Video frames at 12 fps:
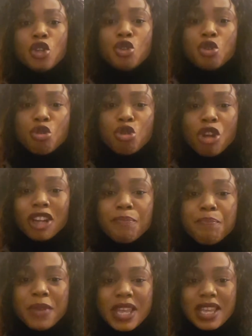Do
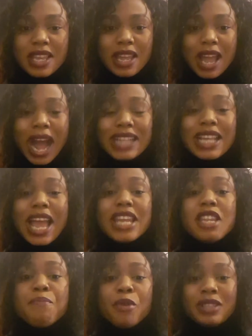not be at
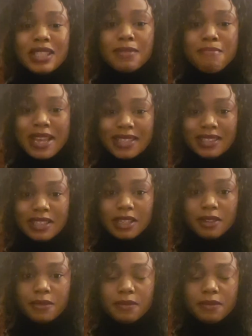anybody's mercy.